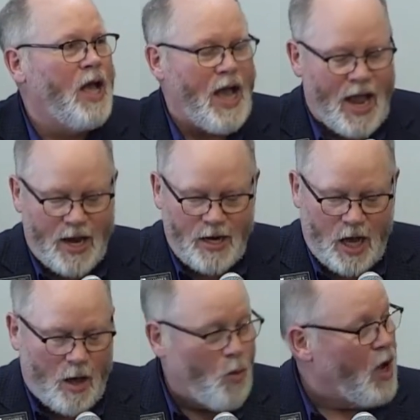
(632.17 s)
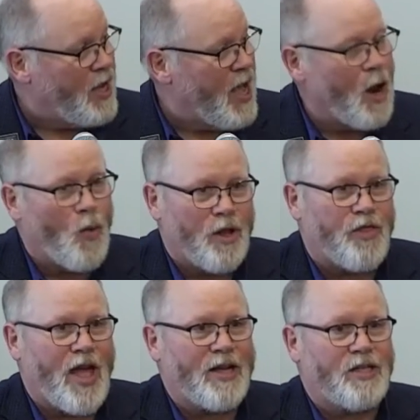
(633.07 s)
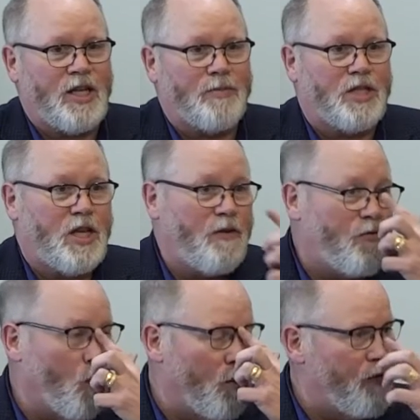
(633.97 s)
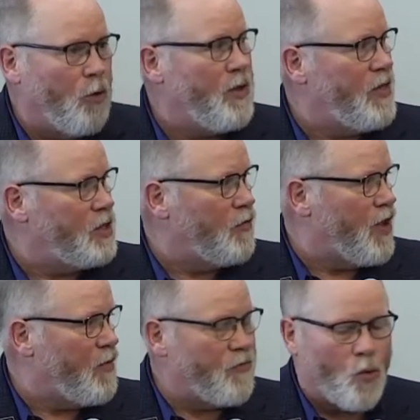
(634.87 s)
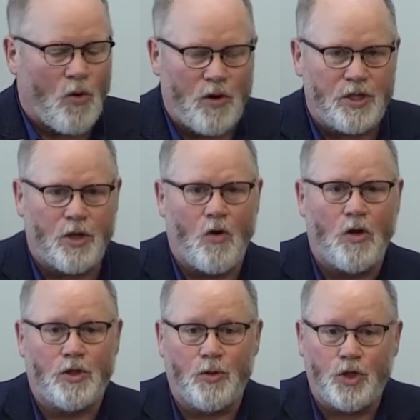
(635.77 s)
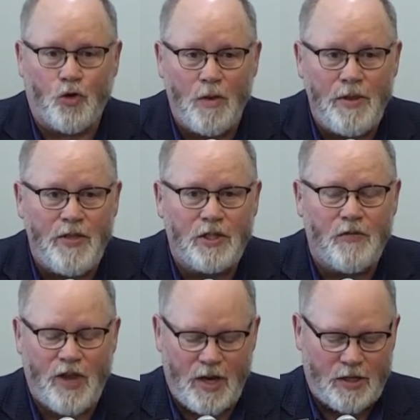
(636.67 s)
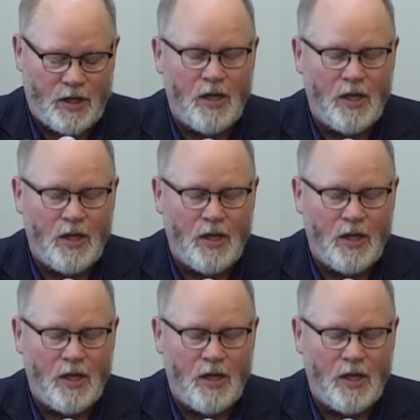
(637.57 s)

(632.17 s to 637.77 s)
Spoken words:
And again, I want to thank CMC for filming this event for us. They're also streaming this event.